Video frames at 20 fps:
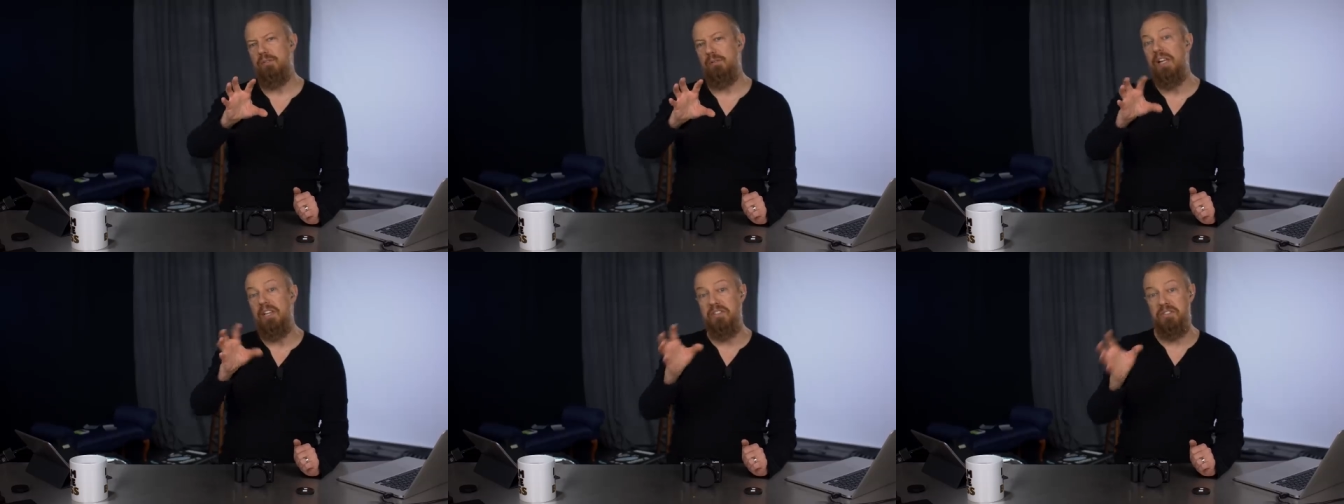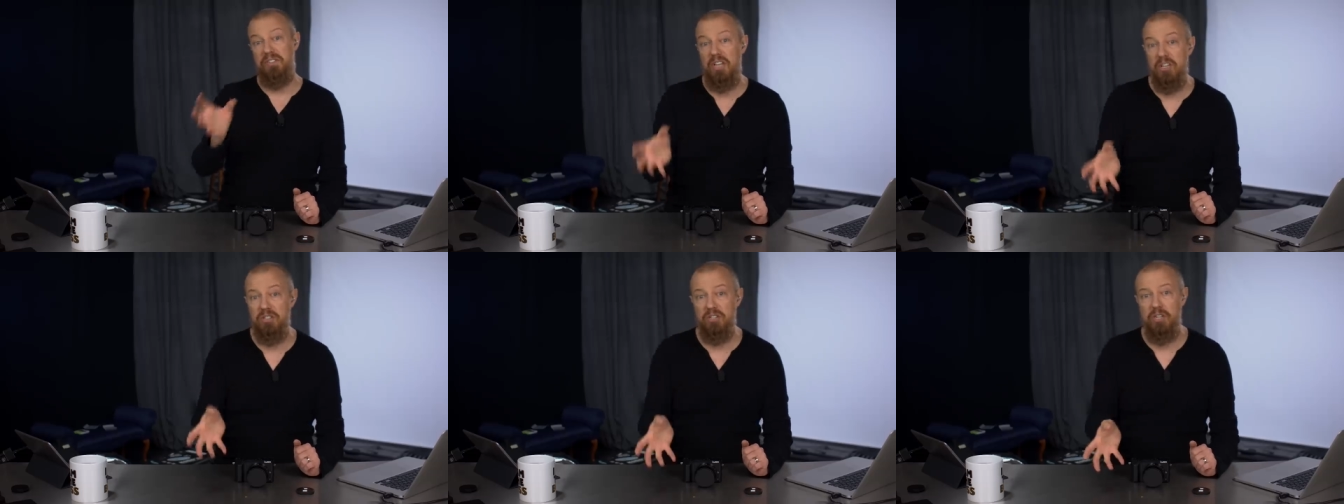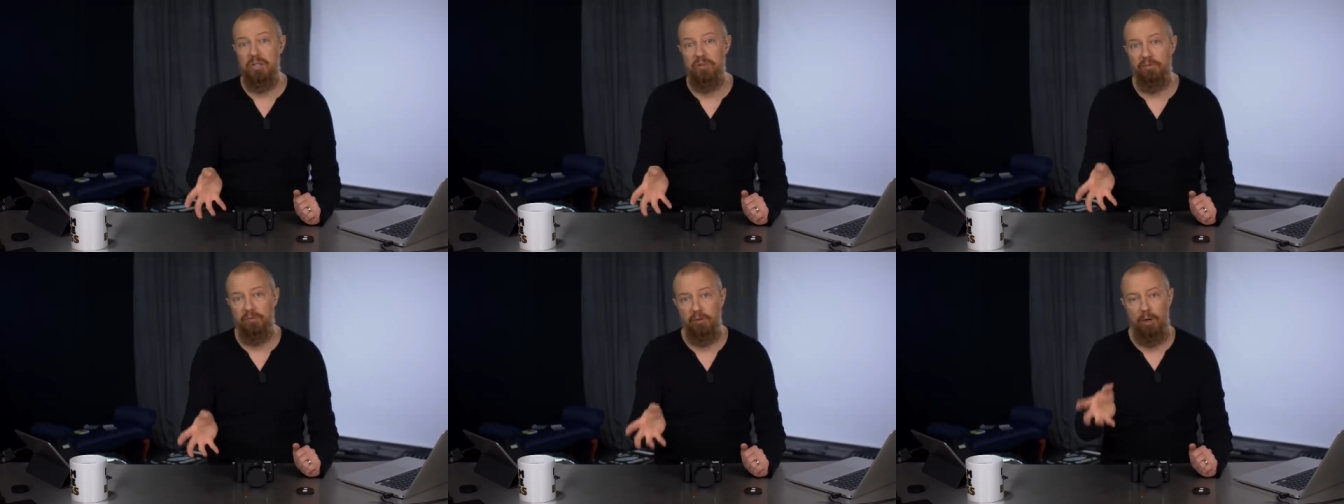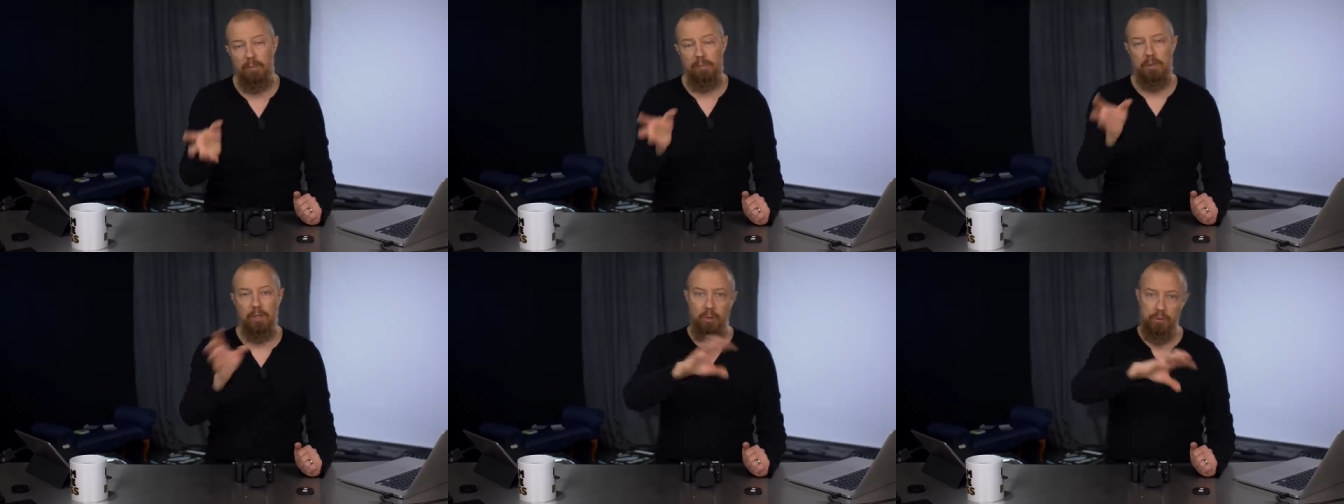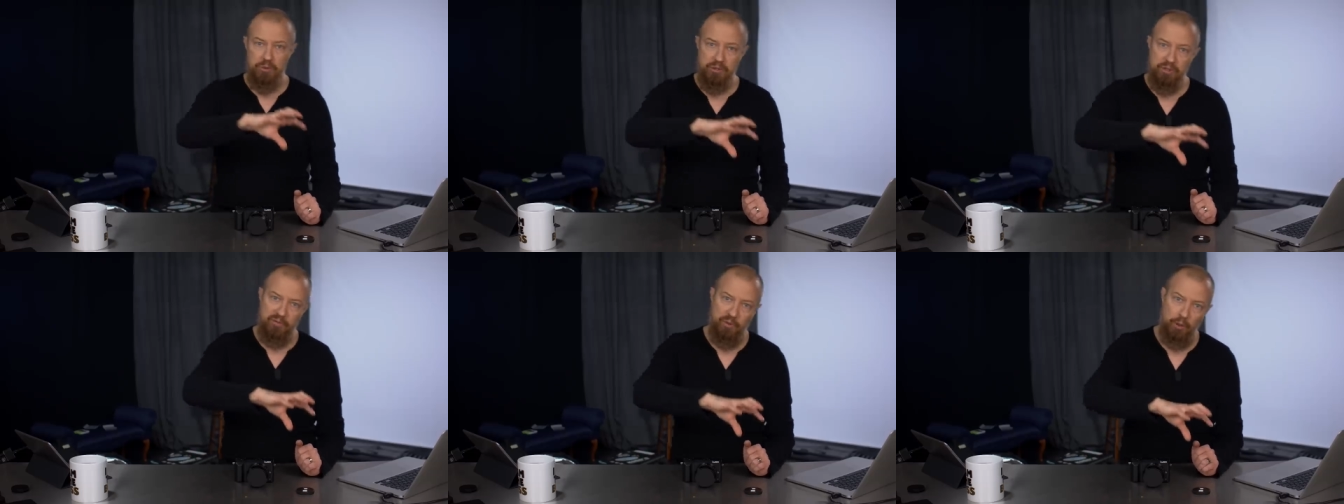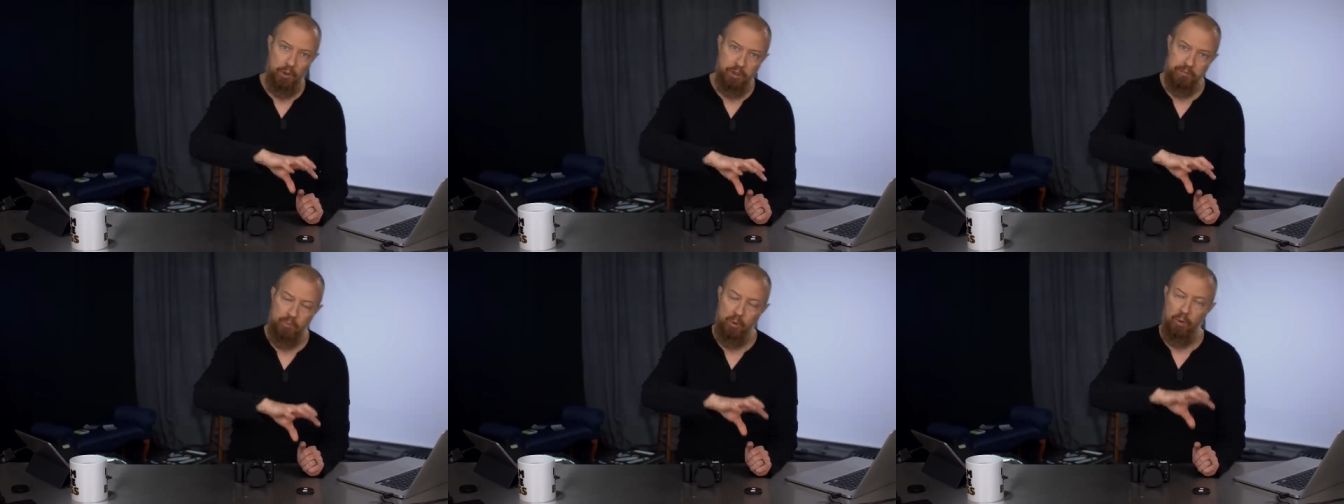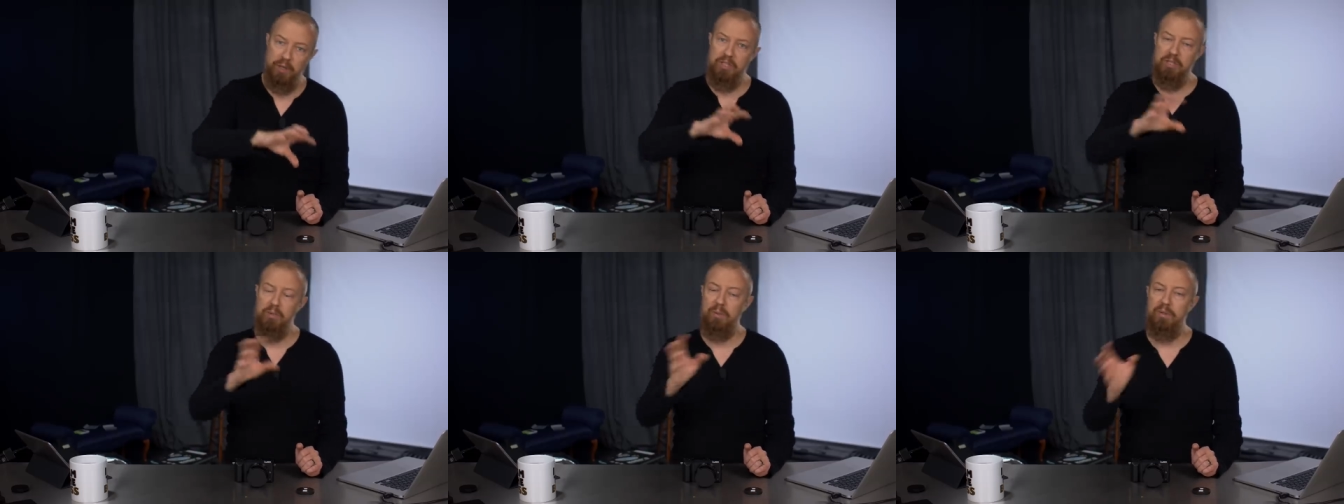less distance from closest focus
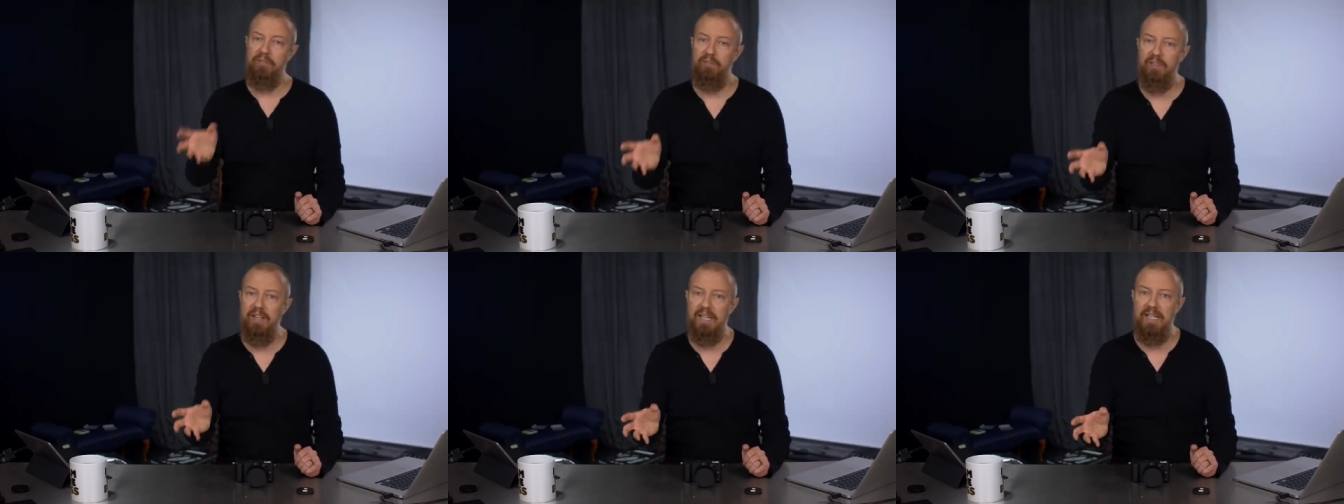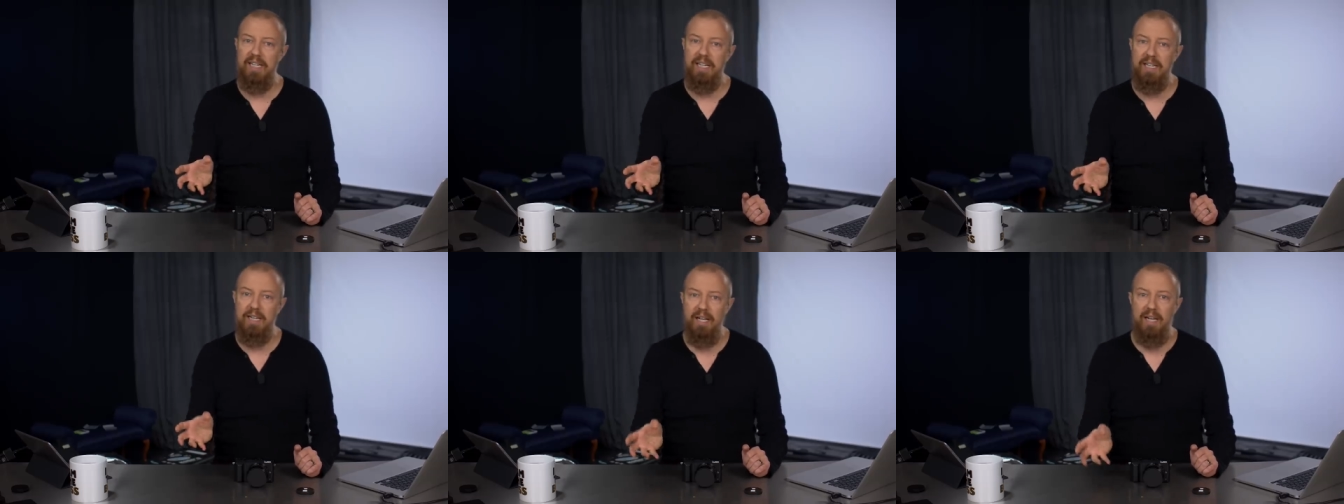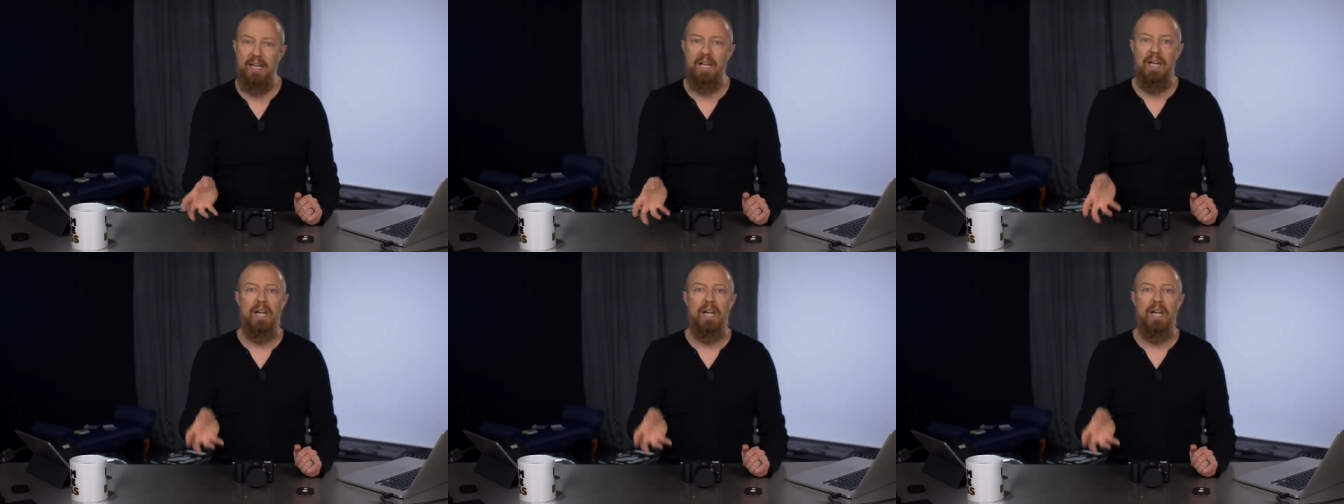point to infinity,